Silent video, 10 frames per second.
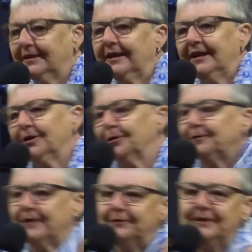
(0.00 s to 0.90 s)
have
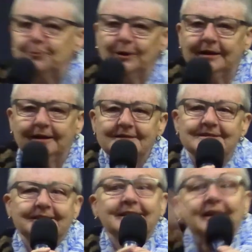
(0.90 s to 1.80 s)
got fluffy
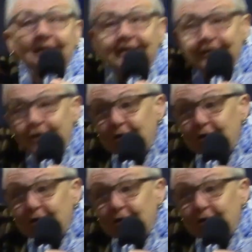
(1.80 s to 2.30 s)
wings and little